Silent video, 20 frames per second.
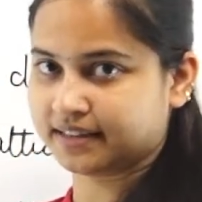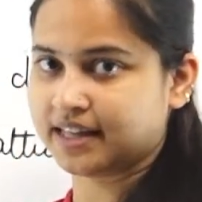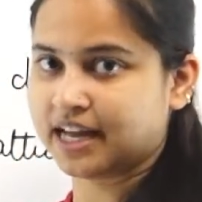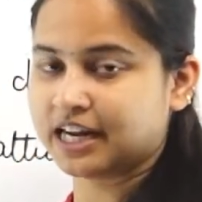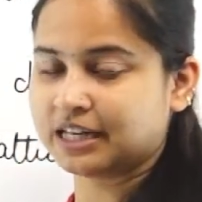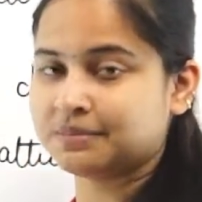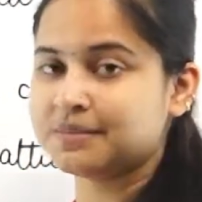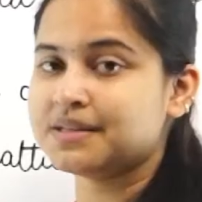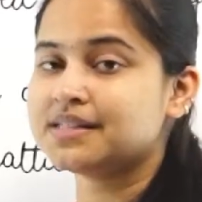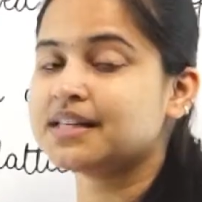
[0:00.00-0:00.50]

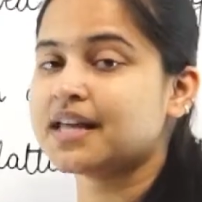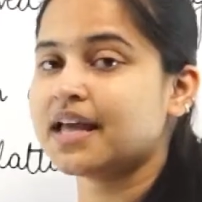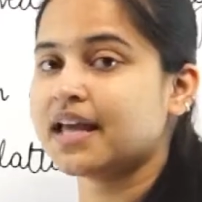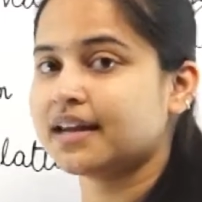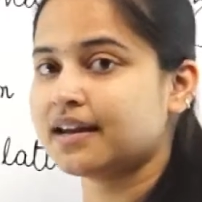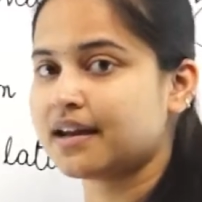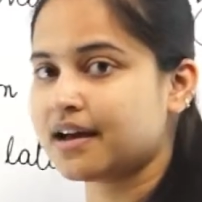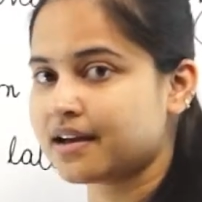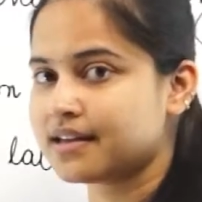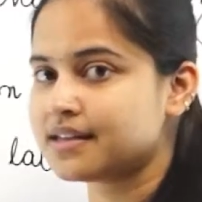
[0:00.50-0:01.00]
That means
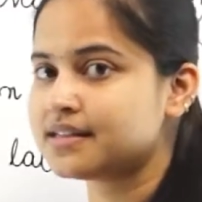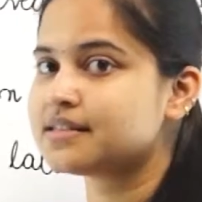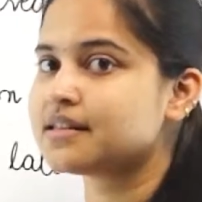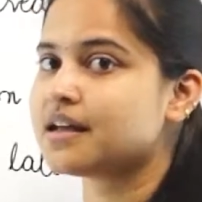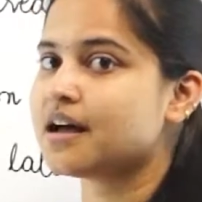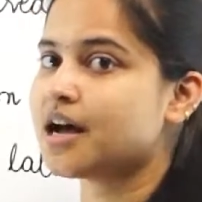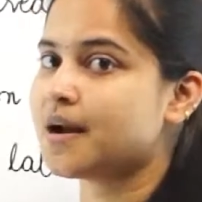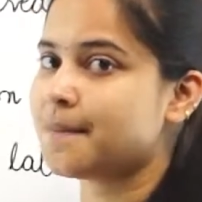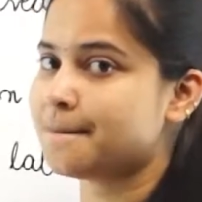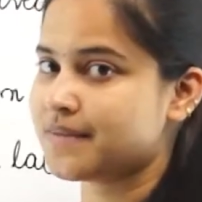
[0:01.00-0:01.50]
anions
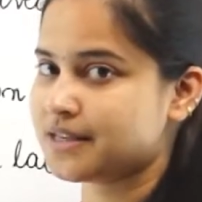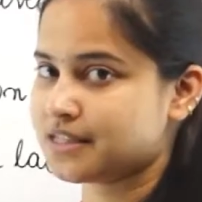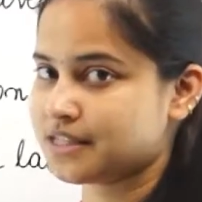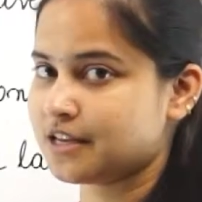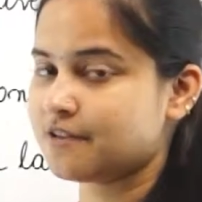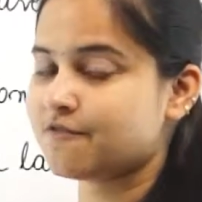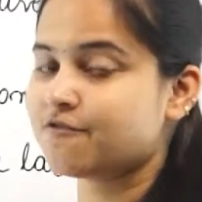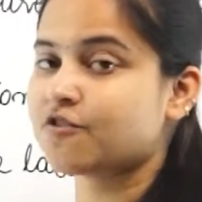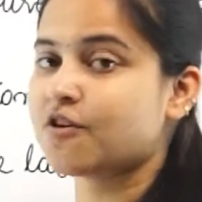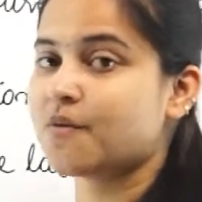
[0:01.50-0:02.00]
are
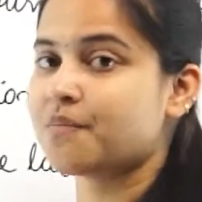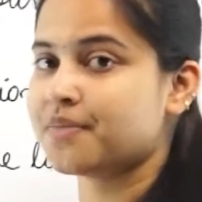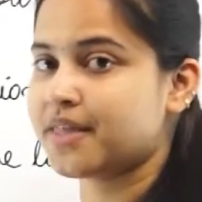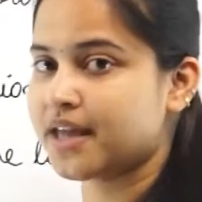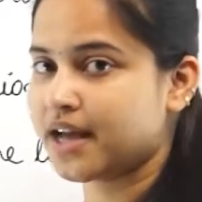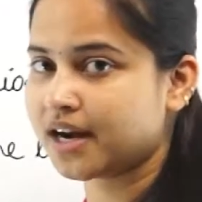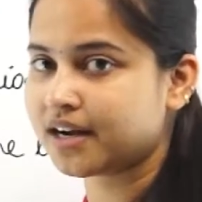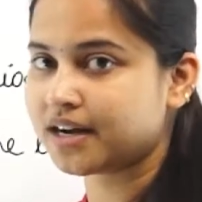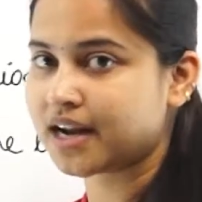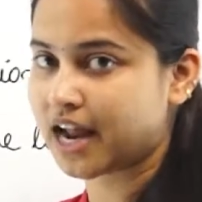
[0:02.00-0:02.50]
missing from
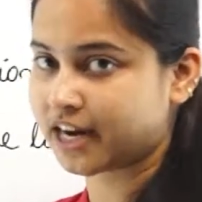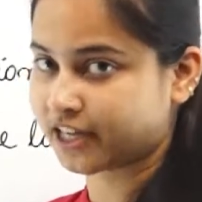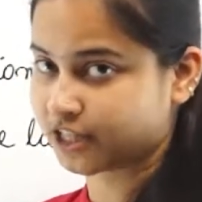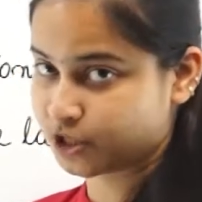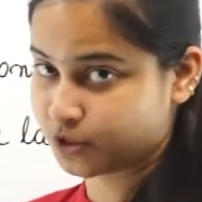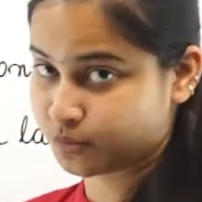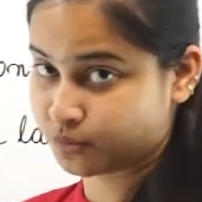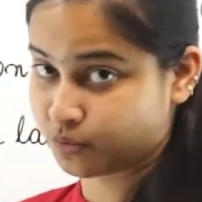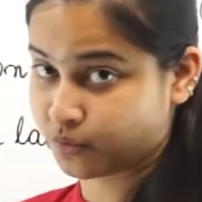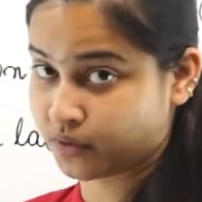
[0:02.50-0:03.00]
their
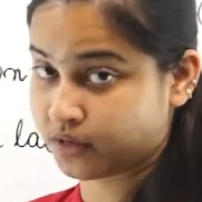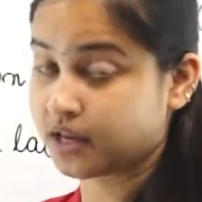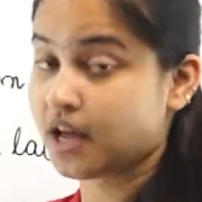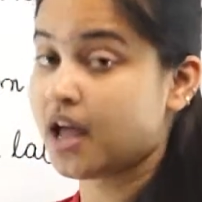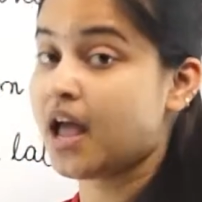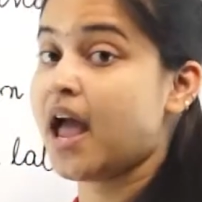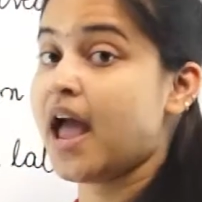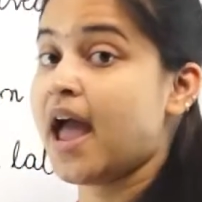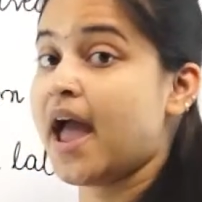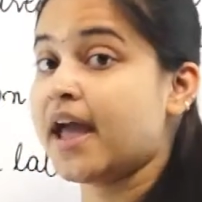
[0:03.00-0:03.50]
lattice point,
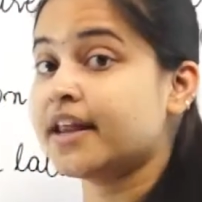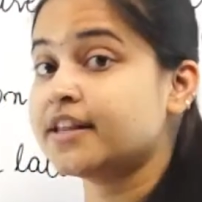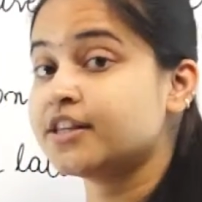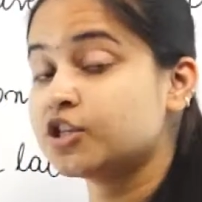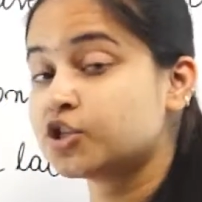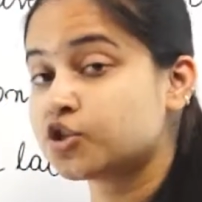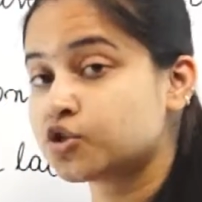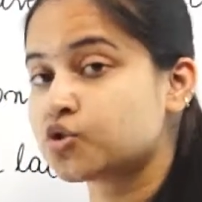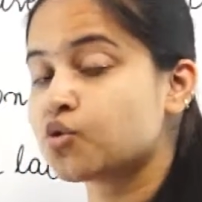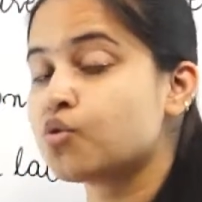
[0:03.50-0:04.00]
and
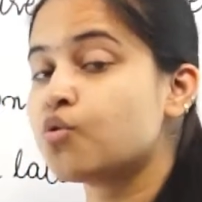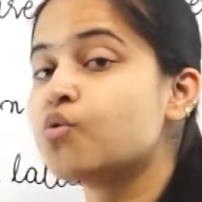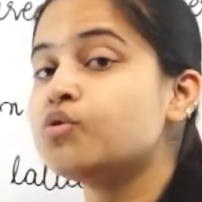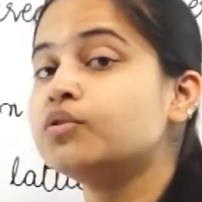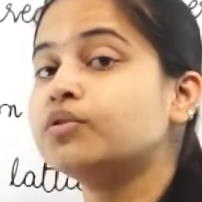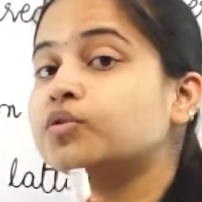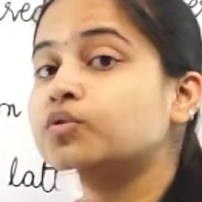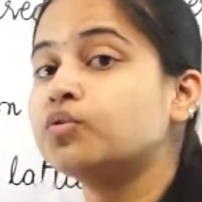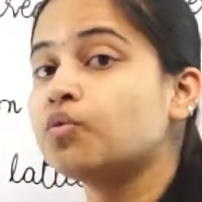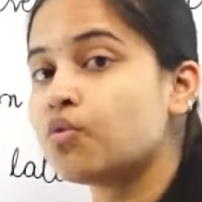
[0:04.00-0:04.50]

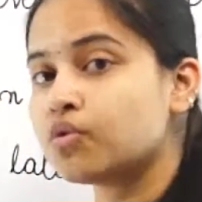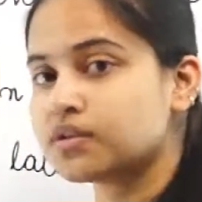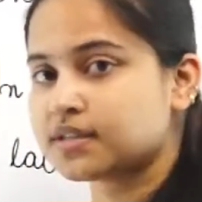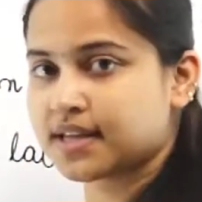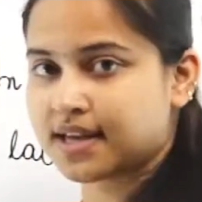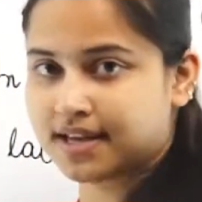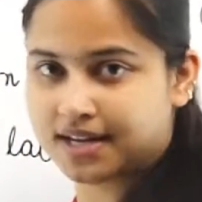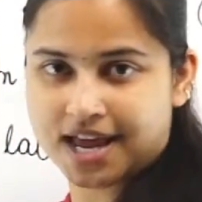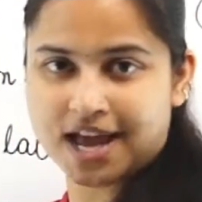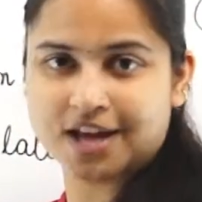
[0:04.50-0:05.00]
so those
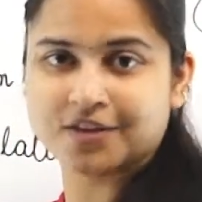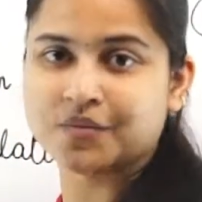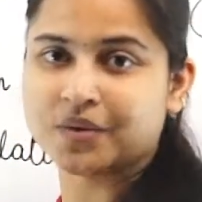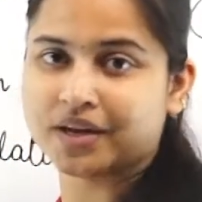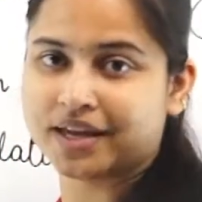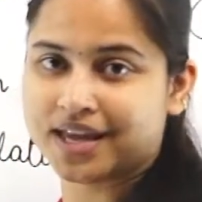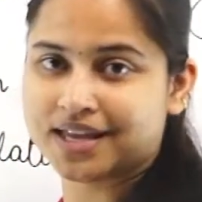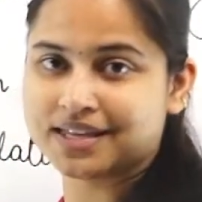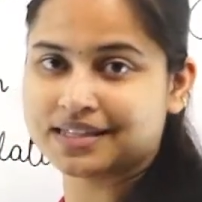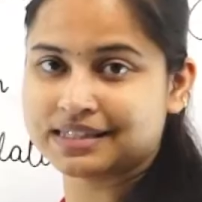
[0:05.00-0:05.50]
anion
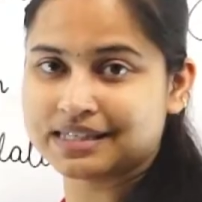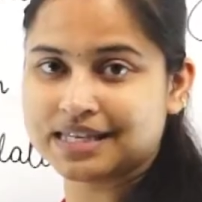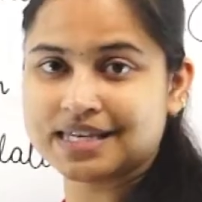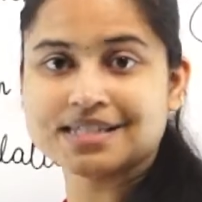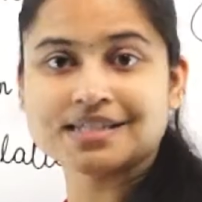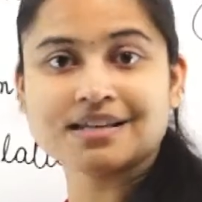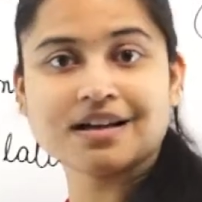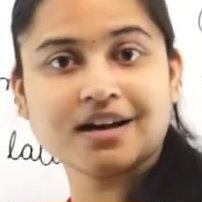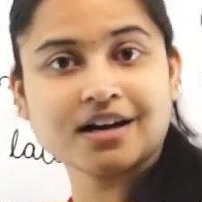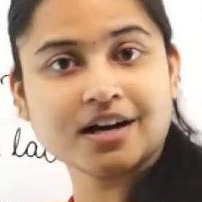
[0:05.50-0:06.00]

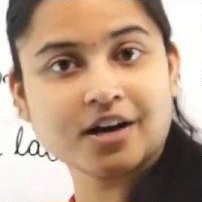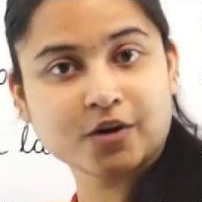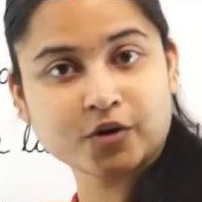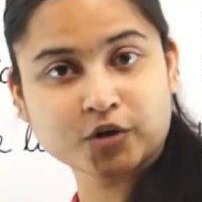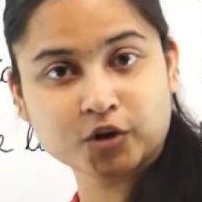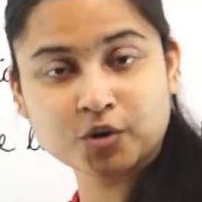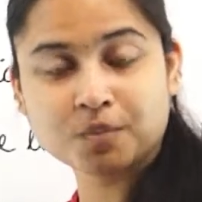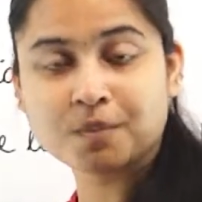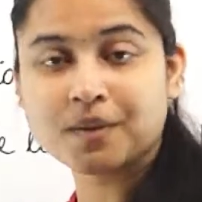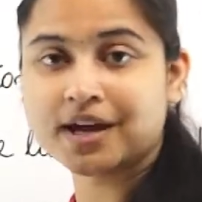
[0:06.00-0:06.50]
vacancies are
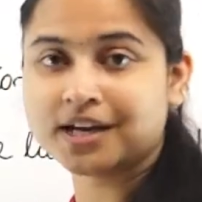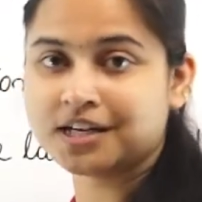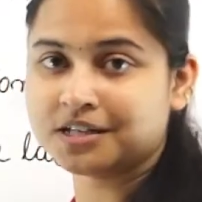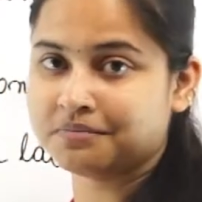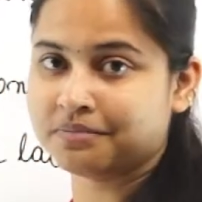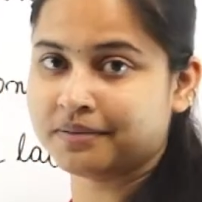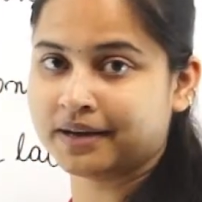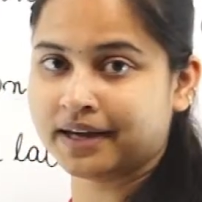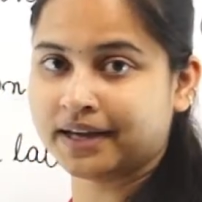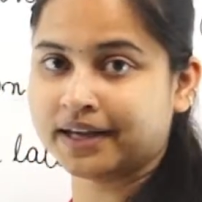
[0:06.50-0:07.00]

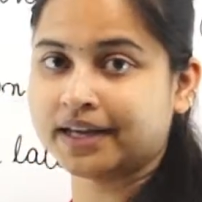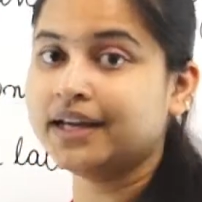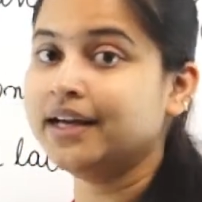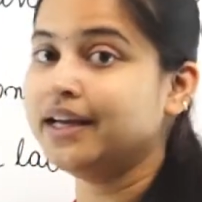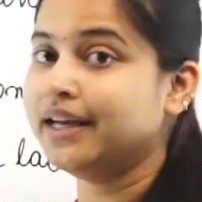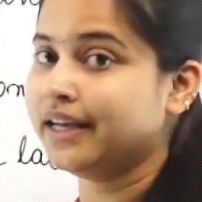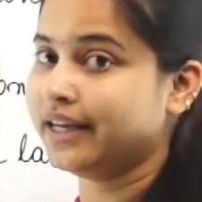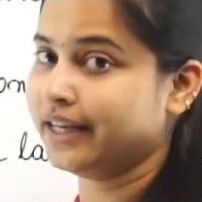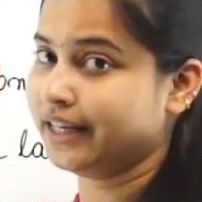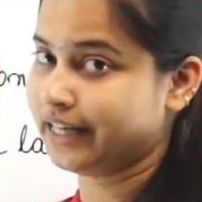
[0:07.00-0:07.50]
occupied by
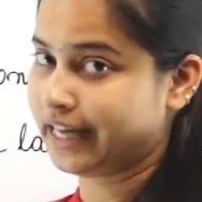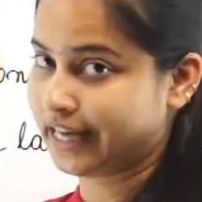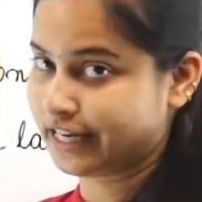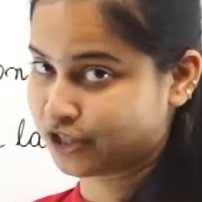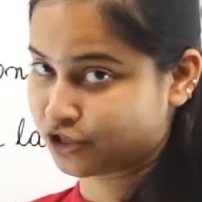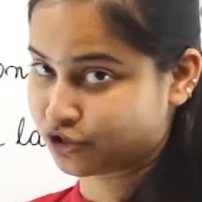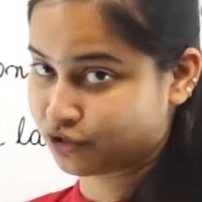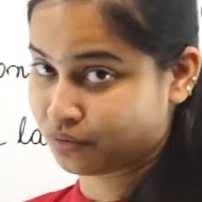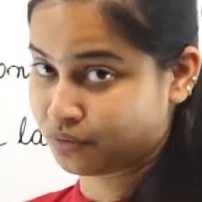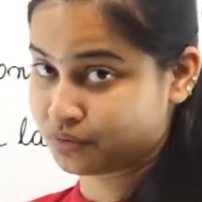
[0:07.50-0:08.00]

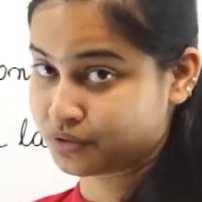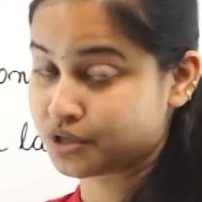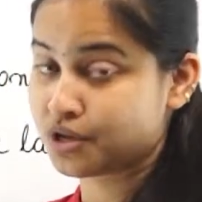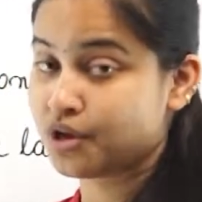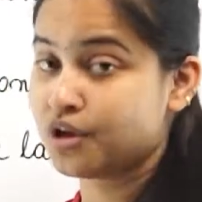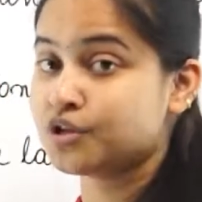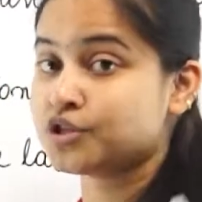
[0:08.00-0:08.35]
electrons.